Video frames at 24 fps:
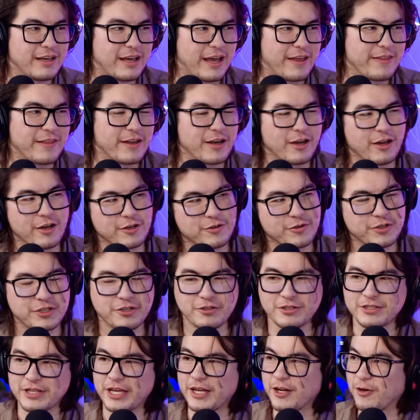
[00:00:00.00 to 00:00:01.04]
and then 100
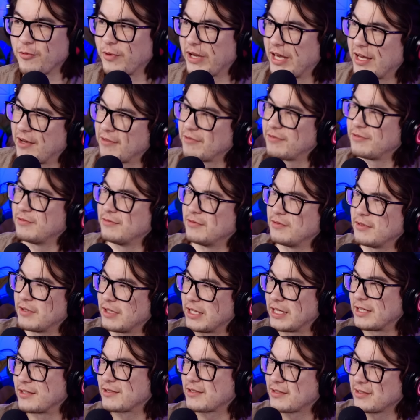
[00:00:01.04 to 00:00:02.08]
years later, we have
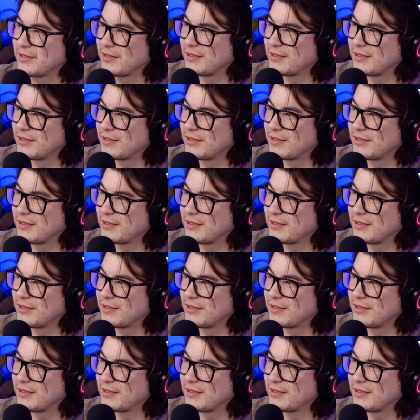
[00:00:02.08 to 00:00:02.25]
this.